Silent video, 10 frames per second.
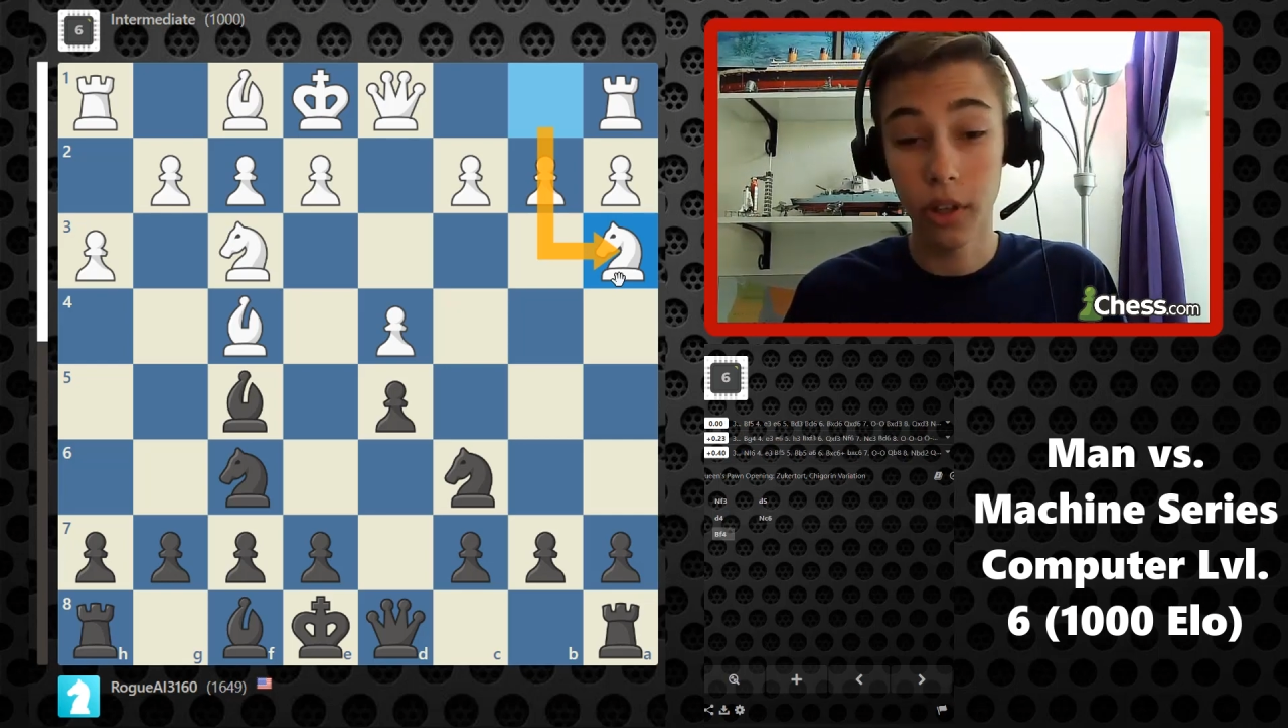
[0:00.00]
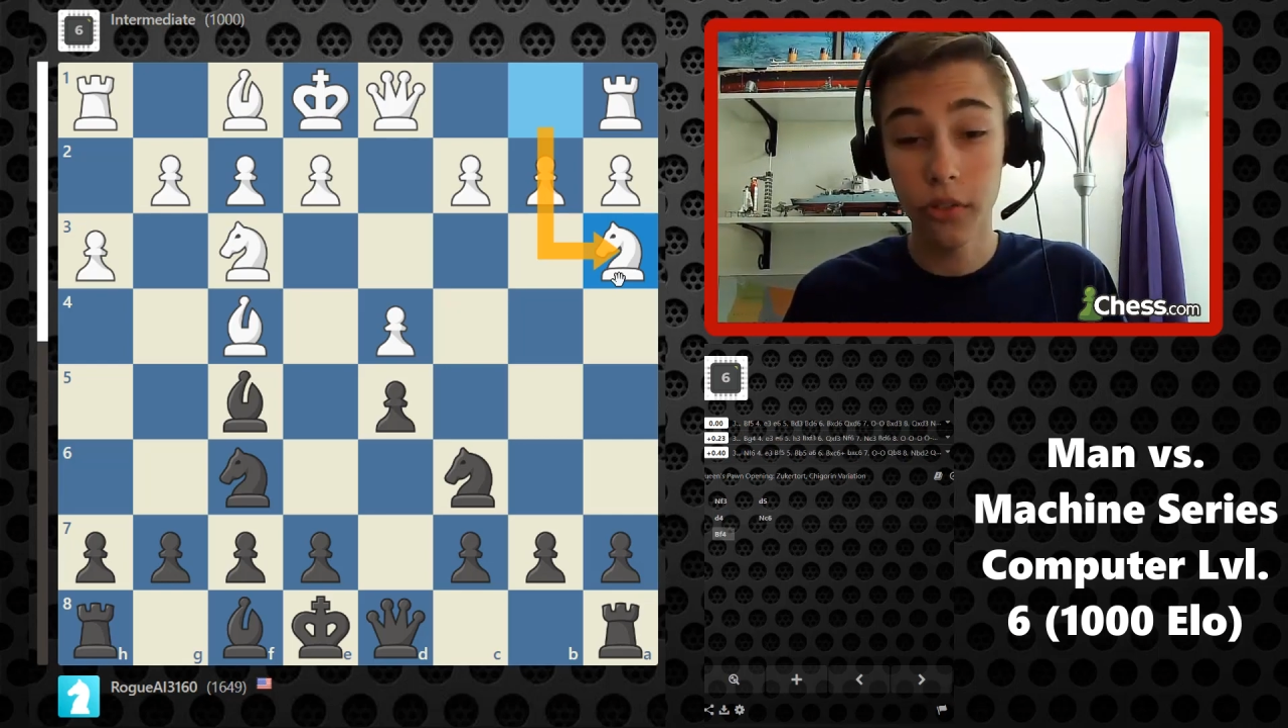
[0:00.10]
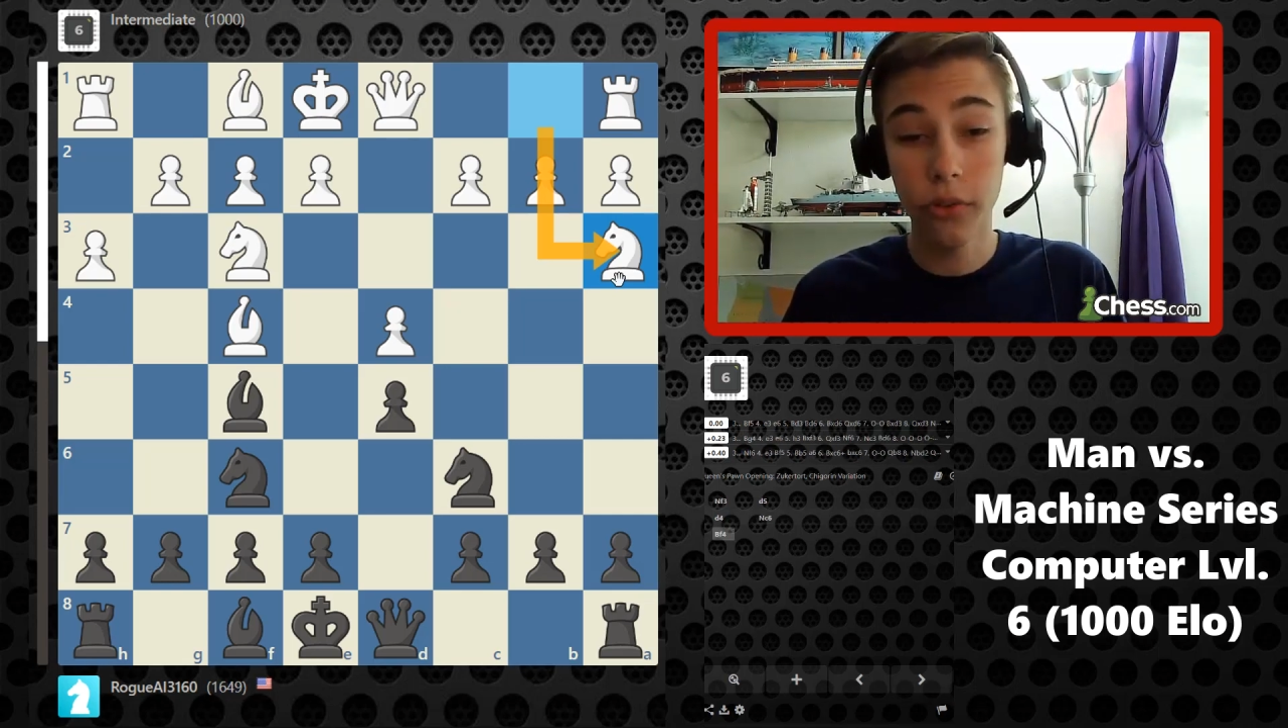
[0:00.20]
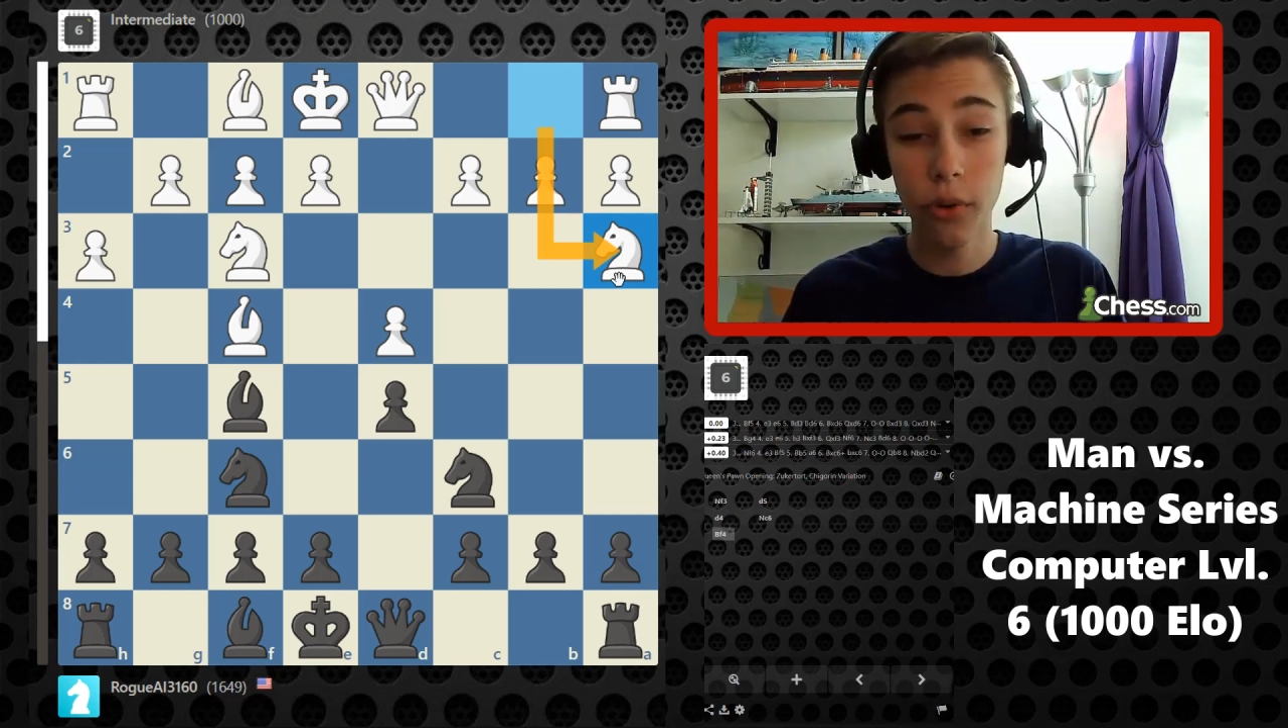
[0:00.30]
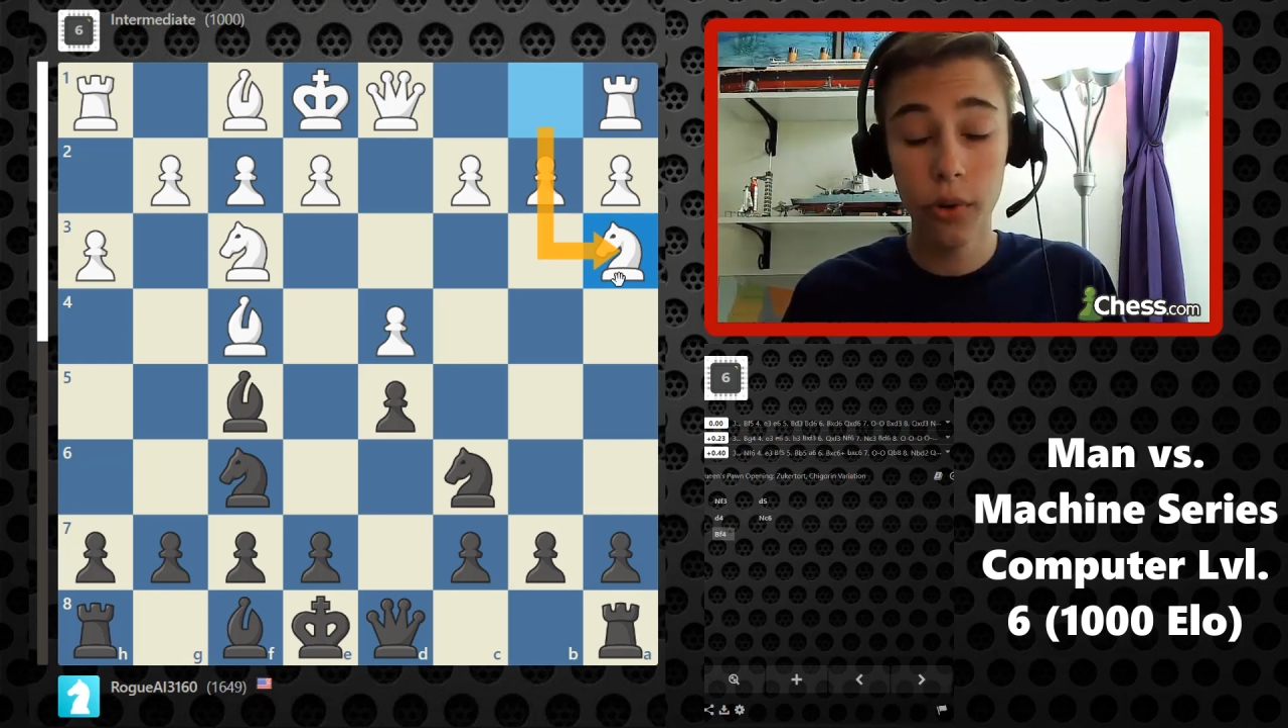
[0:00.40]
look
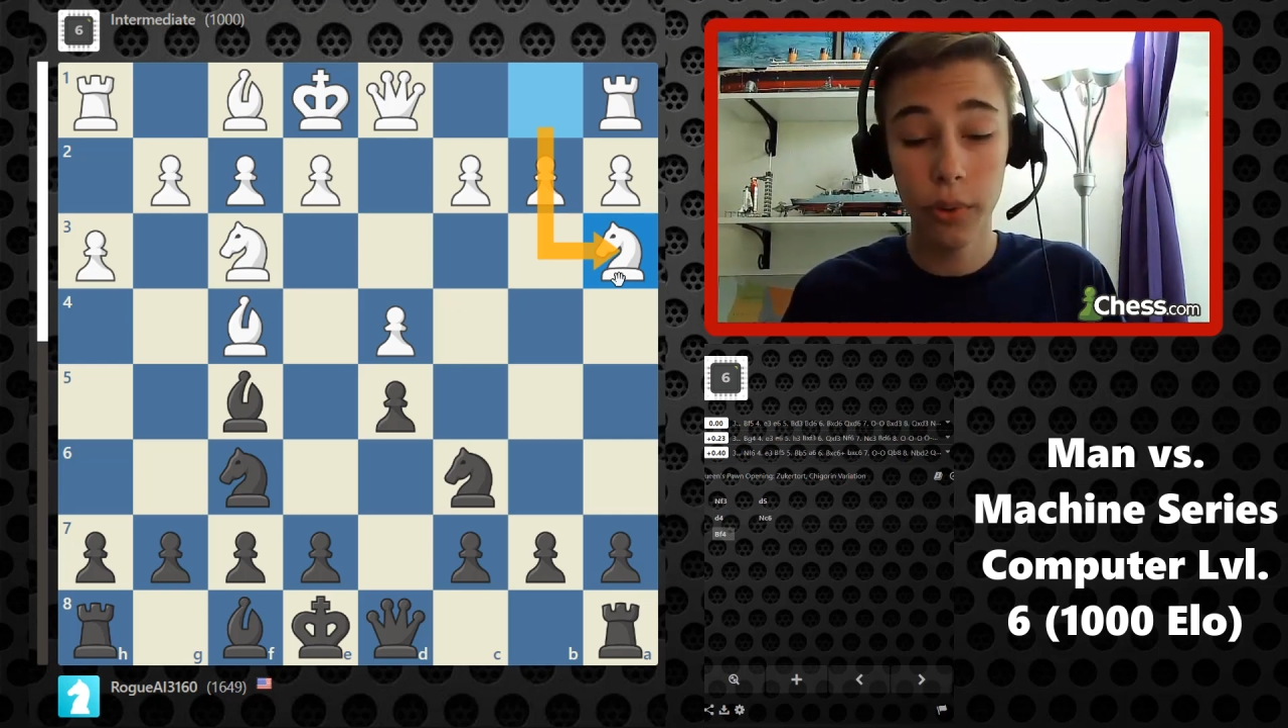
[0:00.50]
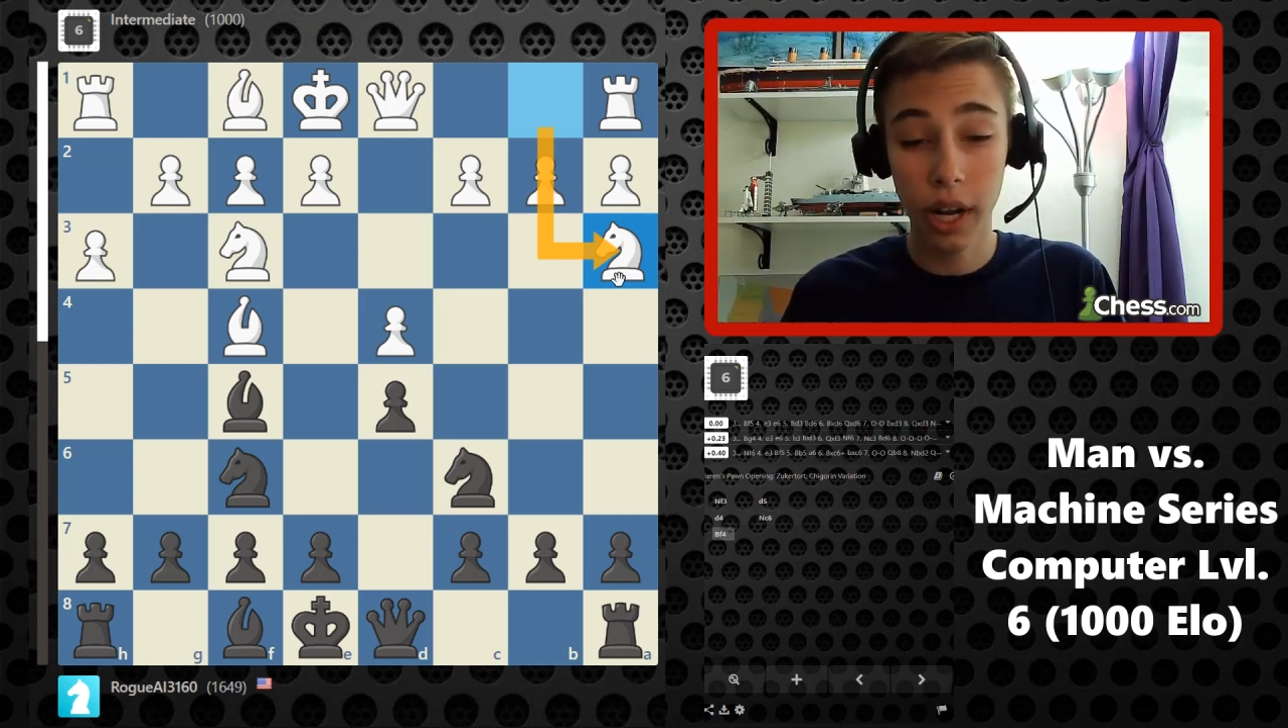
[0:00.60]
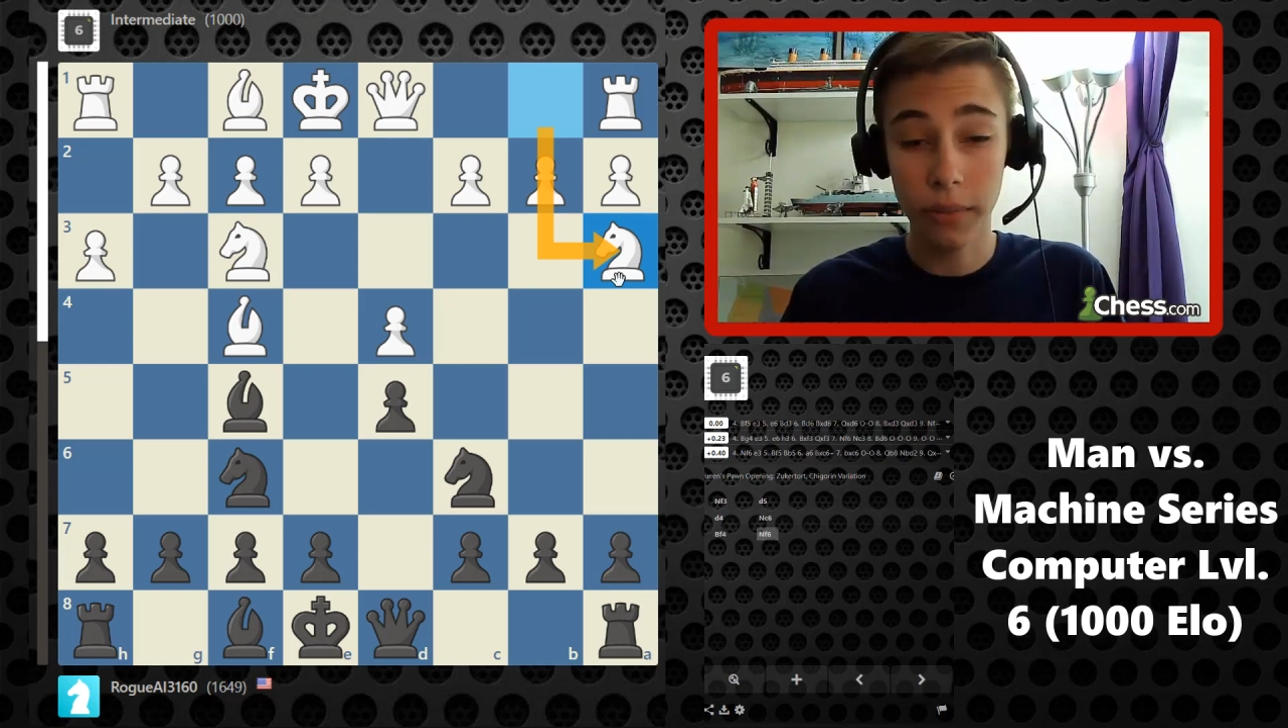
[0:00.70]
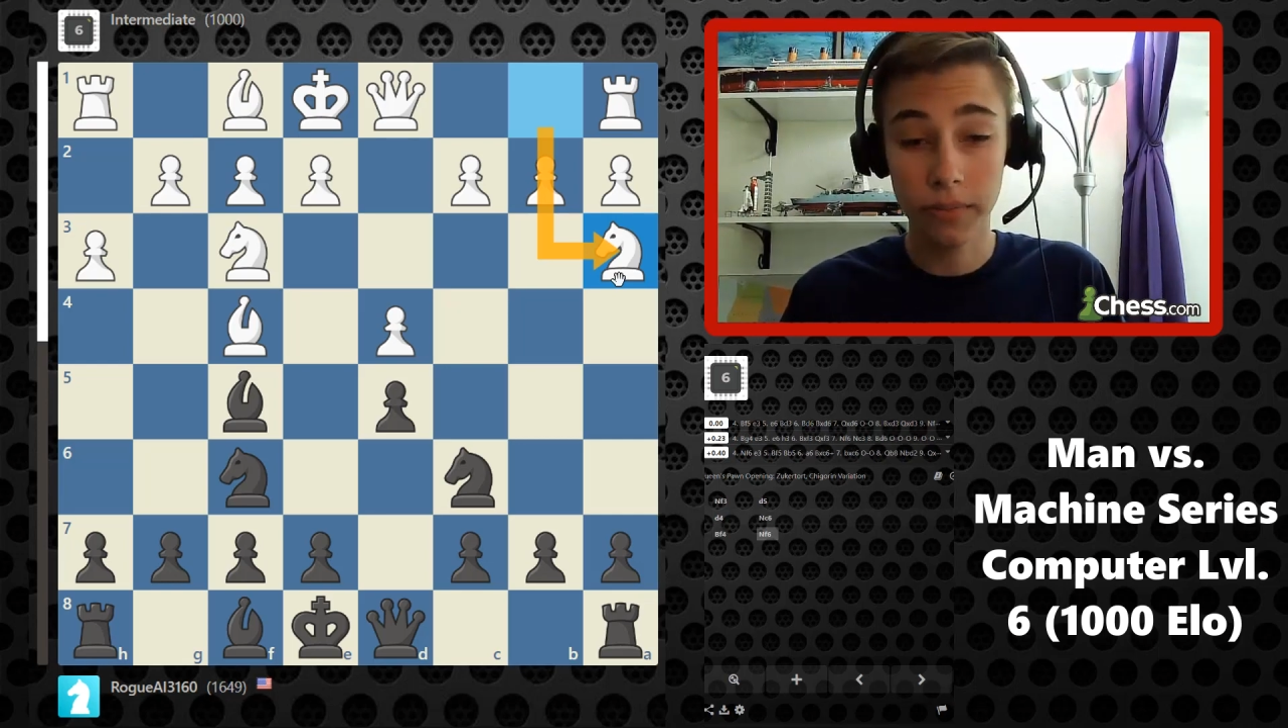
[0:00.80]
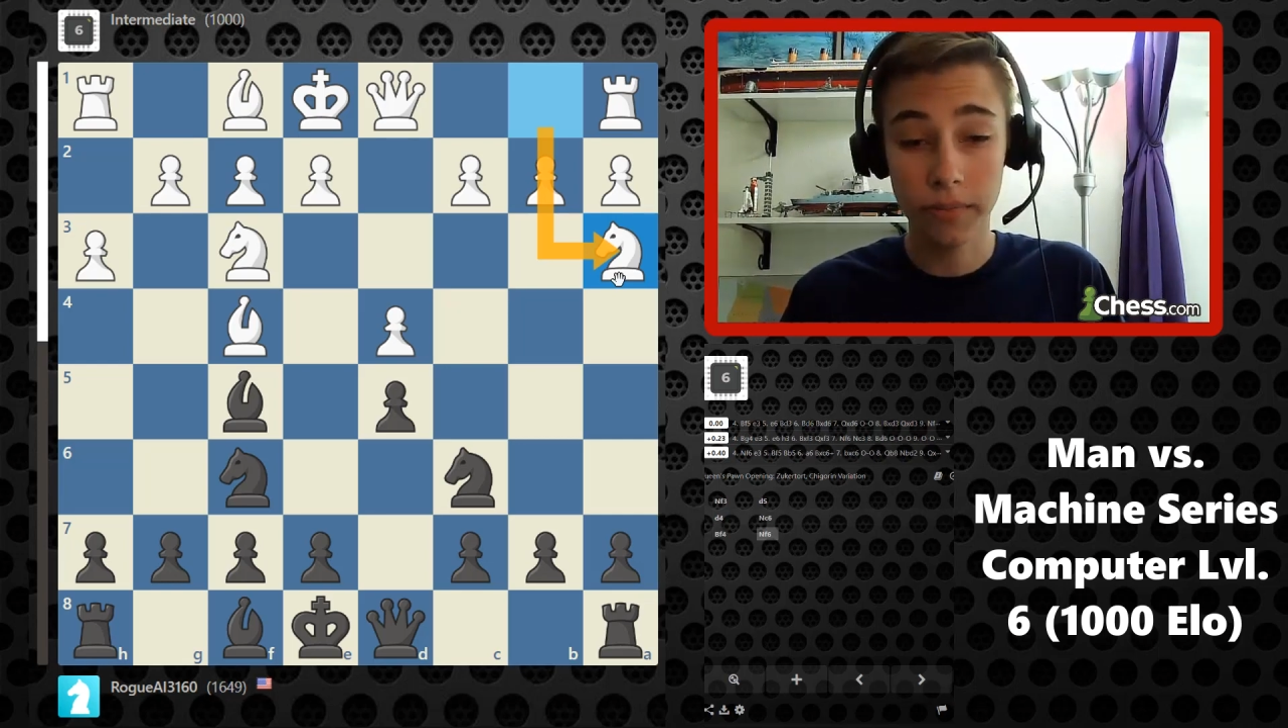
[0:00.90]
for when
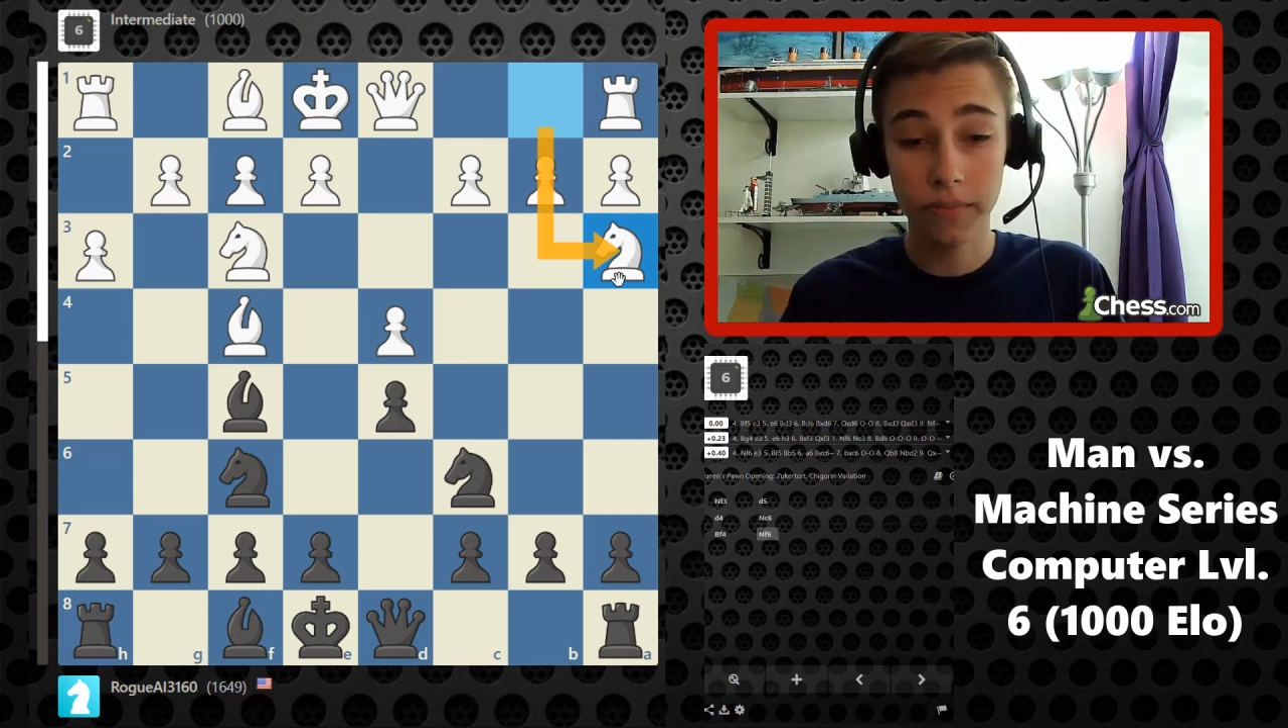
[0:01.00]
I'm,